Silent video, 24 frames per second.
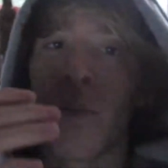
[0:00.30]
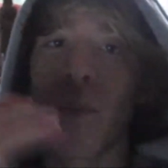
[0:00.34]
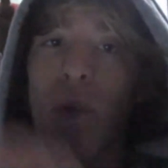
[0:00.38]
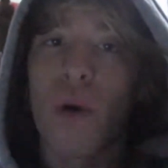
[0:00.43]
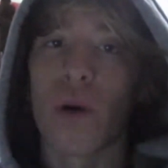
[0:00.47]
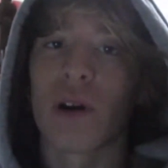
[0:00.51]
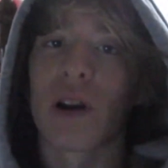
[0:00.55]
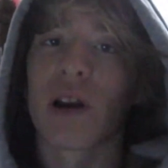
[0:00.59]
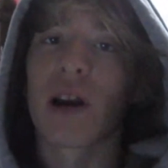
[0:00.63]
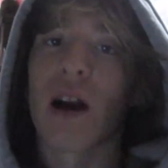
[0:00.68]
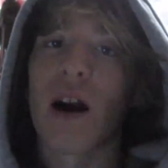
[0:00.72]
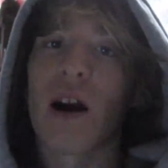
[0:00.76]

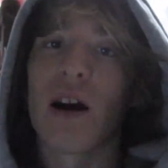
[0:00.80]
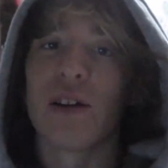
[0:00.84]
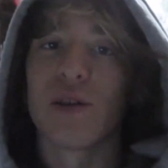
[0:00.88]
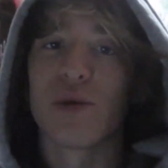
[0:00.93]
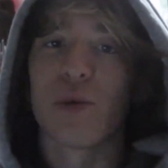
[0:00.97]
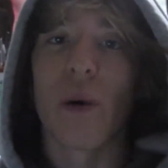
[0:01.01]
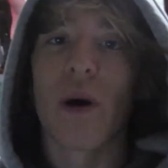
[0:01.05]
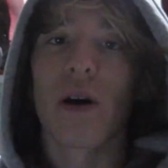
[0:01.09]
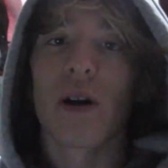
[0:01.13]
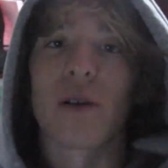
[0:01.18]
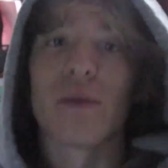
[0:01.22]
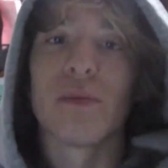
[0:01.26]
Morning
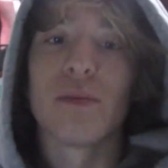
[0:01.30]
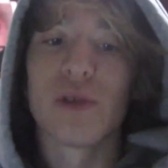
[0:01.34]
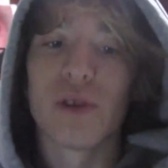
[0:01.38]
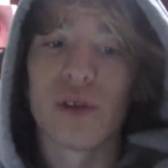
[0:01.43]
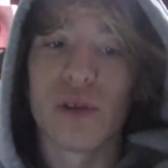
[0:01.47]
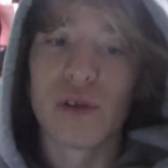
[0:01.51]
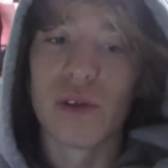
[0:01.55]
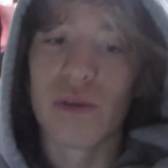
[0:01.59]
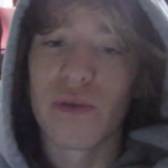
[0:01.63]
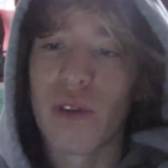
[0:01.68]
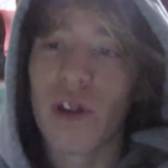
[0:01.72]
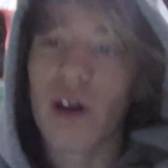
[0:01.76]
guys, welcome
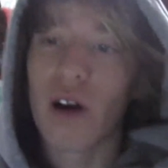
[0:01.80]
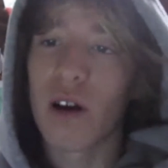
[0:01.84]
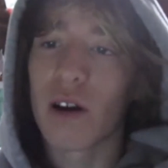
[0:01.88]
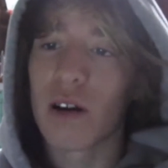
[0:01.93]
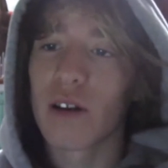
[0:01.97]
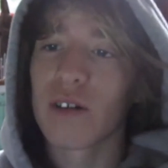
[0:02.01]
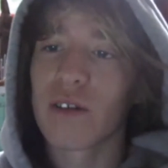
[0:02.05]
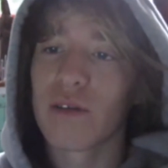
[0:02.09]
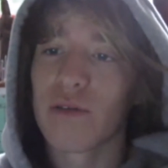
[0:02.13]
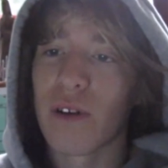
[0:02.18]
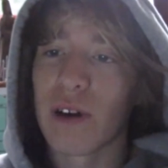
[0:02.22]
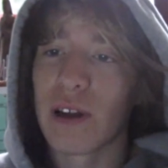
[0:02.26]
to the
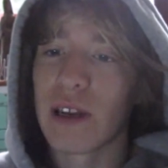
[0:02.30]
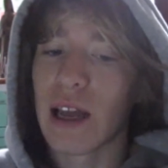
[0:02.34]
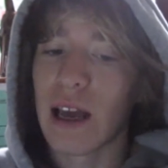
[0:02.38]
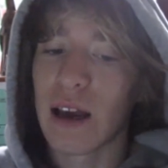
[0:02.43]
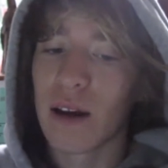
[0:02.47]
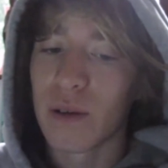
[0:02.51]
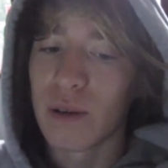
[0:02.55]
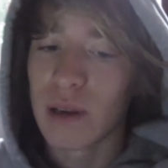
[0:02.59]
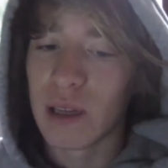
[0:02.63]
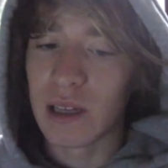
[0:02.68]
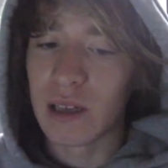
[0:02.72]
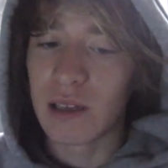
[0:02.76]
vlog. Right
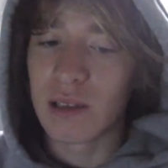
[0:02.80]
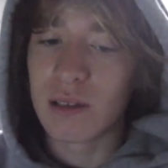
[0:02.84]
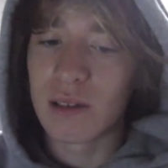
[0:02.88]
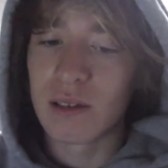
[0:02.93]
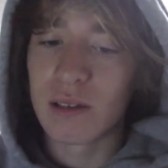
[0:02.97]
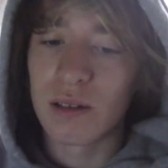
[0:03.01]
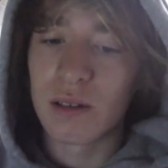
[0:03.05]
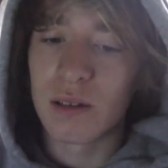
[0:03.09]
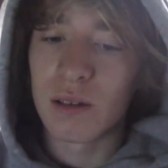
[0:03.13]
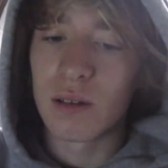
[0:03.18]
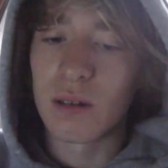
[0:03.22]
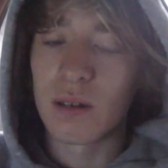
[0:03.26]
now
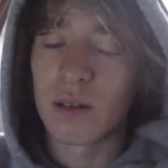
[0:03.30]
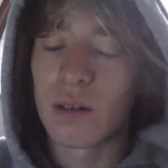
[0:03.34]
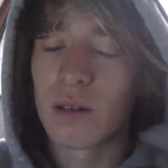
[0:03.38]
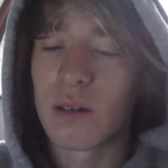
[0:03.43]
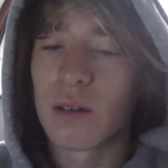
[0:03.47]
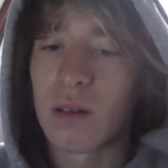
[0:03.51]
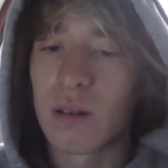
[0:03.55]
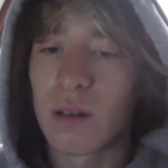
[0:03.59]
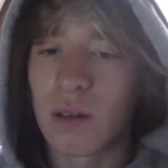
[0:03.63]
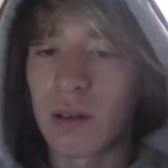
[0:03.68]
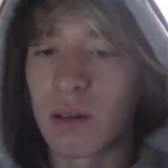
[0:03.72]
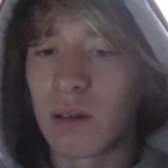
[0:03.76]
it's
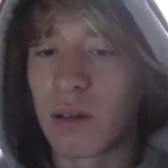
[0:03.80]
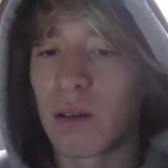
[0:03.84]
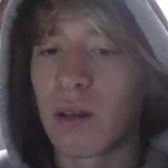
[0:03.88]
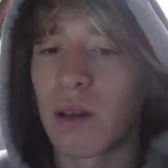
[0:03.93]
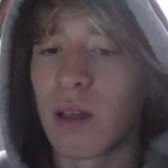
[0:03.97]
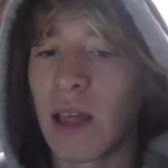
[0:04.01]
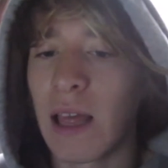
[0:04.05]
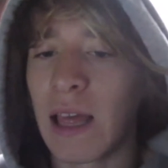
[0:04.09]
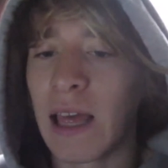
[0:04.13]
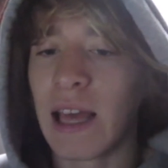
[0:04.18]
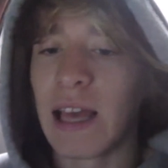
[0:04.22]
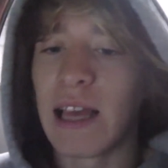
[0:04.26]

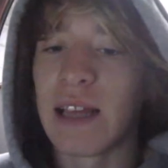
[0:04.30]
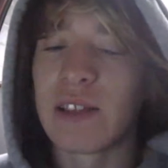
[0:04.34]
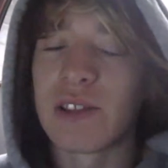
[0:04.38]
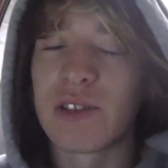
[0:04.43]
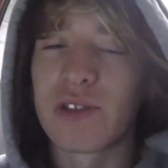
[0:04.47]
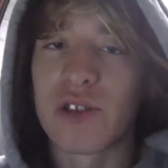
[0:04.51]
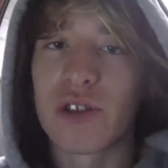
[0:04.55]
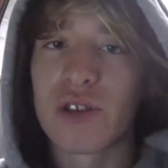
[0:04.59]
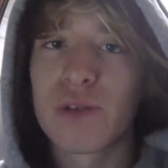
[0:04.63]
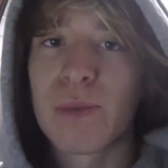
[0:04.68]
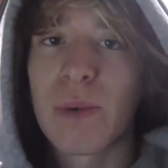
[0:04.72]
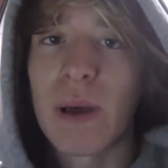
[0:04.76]

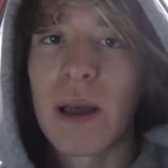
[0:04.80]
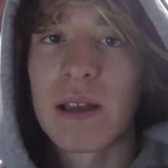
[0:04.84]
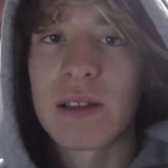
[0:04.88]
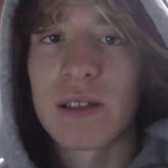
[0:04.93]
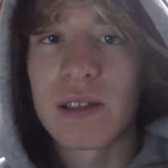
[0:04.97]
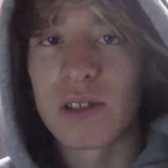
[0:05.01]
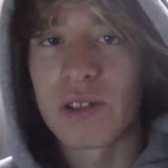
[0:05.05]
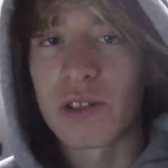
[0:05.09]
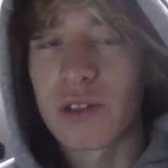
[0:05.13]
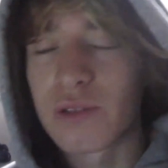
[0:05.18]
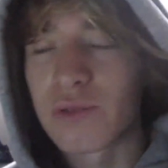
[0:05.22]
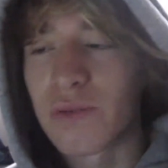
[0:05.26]
just
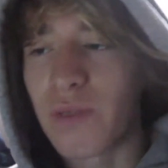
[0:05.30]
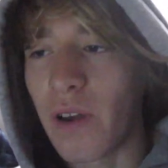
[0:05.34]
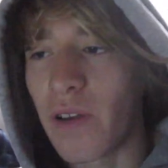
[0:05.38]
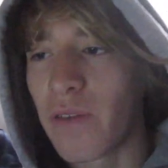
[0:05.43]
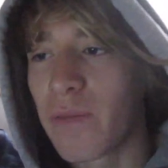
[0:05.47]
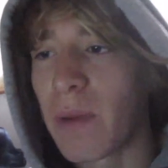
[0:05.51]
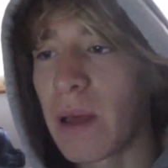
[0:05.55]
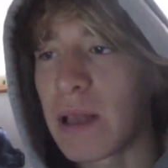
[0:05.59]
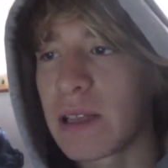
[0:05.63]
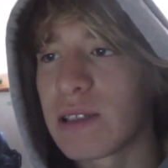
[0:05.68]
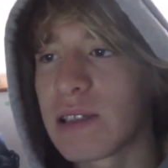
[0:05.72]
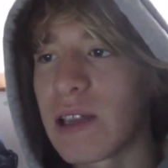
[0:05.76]

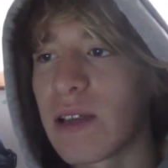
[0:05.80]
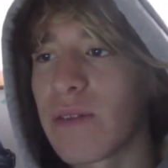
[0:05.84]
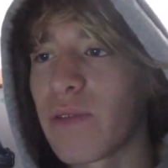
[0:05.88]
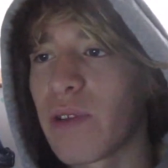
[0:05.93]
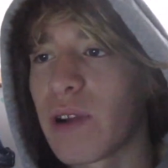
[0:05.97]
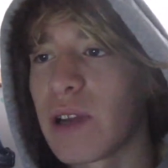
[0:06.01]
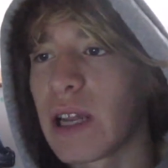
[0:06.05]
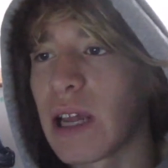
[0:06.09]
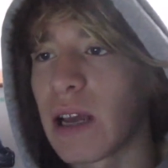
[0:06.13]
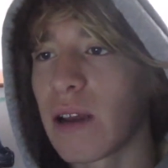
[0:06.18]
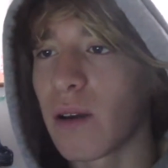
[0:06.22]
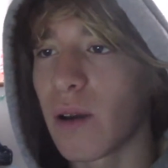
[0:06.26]
7:05
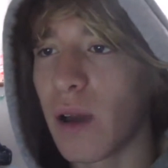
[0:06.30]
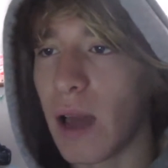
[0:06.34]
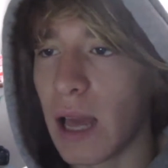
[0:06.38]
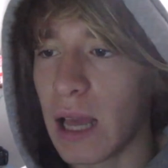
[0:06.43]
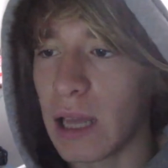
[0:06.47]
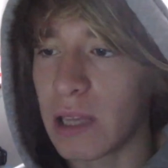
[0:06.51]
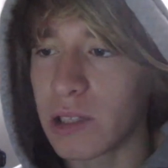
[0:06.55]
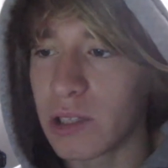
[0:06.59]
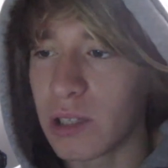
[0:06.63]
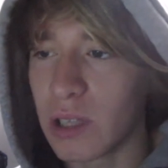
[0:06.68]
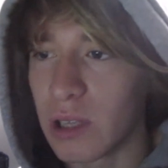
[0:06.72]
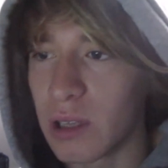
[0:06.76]
right now. I
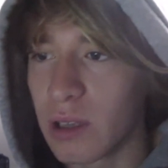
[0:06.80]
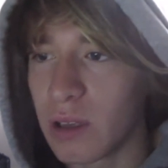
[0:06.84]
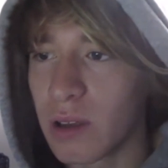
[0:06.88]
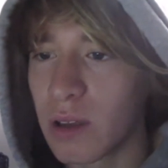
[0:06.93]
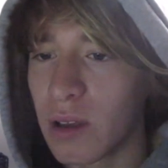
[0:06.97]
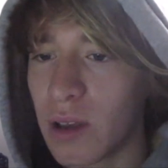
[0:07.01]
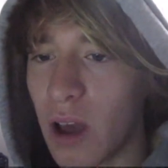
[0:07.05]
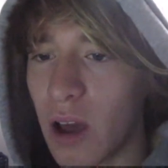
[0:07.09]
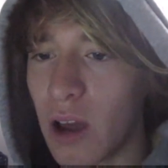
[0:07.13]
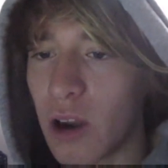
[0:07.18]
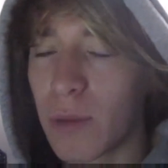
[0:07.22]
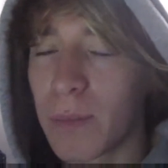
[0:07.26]
actually
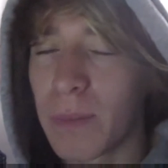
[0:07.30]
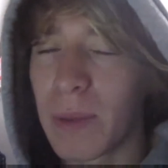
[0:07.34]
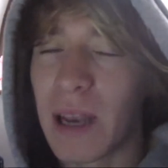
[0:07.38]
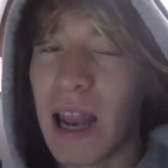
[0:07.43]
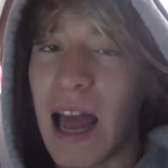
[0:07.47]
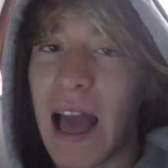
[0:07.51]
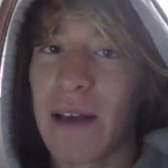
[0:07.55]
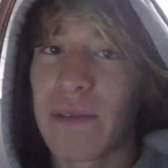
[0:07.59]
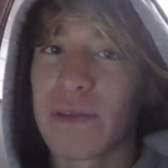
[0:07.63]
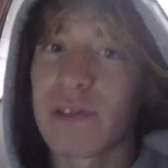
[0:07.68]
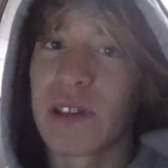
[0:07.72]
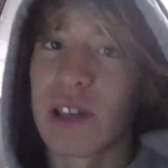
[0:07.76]
got up at
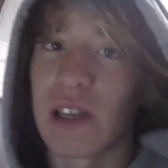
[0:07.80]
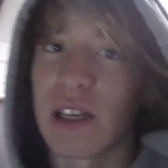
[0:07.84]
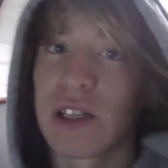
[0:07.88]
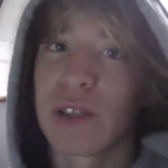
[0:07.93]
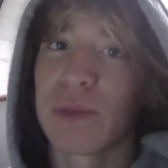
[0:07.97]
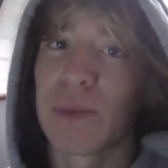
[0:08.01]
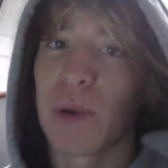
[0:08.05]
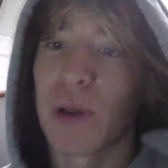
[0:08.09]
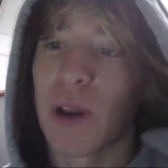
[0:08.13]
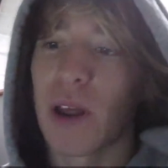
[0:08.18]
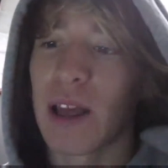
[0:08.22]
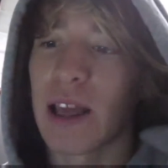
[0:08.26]

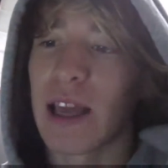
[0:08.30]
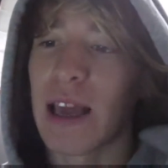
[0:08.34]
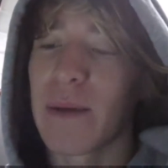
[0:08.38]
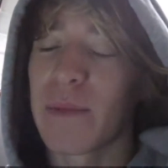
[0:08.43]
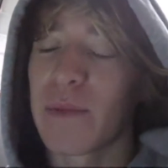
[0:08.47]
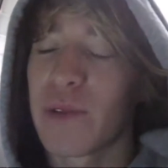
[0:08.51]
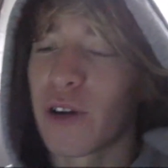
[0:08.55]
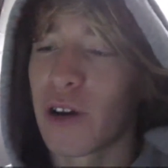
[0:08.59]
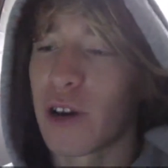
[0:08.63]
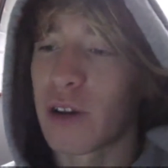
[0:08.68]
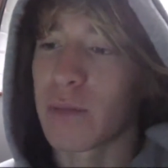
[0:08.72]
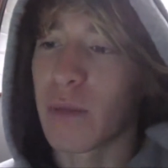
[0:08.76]
5:30, but I
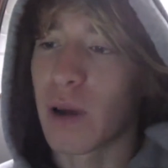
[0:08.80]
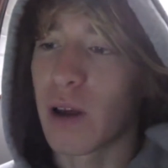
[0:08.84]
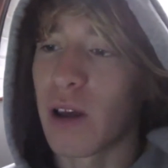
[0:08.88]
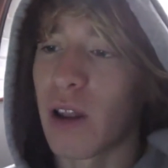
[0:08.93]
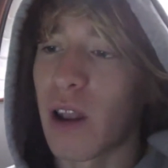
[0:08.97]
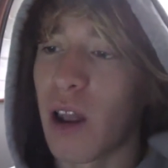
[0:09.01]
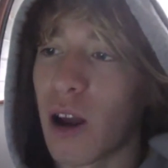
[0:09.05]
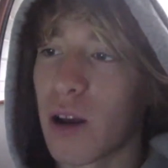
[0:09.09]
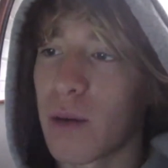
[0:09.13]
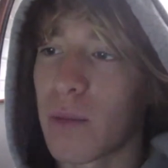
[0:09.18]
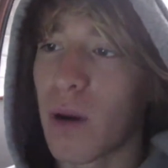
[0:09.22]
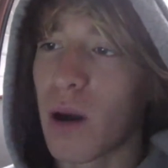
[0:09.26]
kept turning my
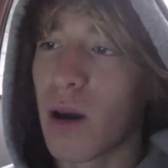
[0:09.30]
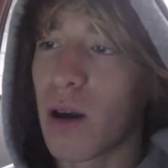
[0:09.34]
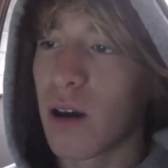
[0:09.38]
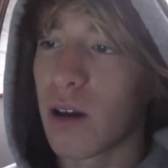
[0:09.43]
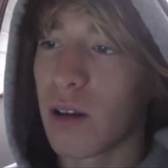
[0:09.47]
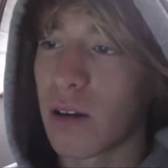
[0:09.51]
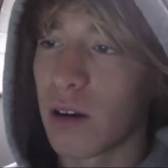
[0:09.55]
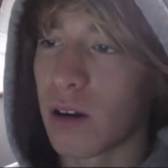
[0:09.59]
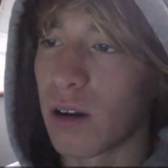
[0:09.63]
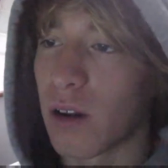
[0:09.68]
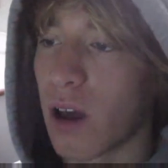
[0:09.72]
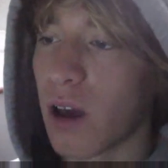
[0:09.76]
alarm
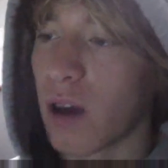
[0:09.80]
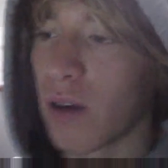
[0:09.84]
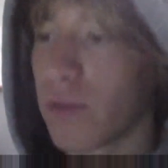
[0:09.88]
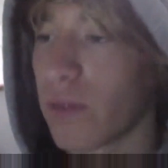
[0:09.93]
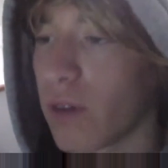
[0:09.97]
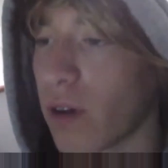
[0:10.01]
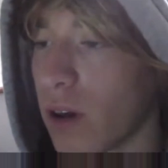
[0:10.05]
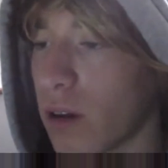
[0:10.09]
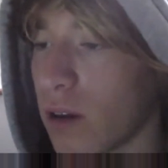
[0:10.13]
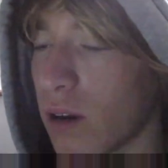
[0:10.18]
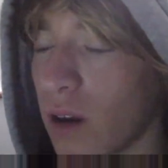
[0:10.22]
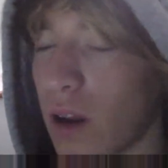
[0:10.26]
on and
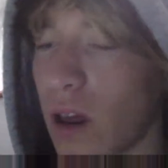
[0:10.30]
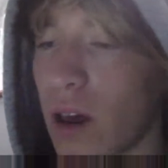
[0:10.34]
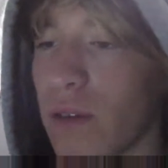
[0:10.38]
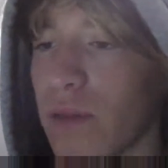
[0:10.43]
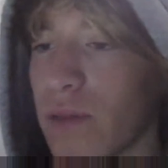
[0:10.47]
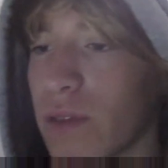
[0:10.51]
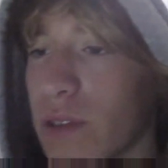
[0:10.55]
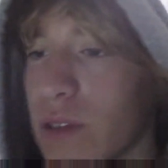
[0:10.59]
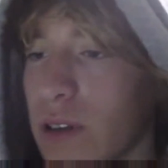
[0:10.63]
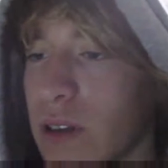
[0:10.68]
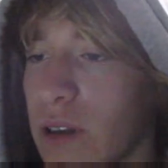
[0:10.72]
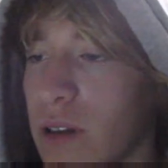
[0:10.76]
off
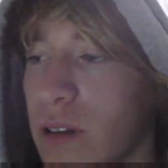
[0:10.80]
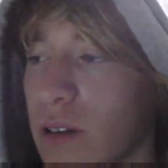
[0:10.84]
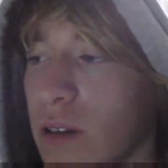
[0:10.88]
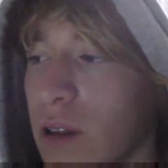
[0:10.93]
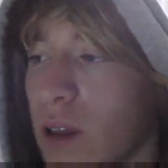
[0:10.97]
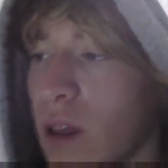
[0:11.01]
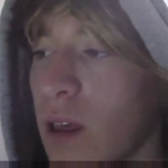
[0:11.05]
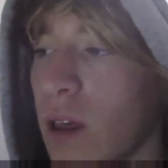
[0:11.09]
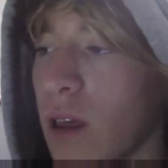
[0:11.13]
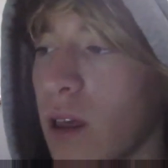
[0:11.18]
until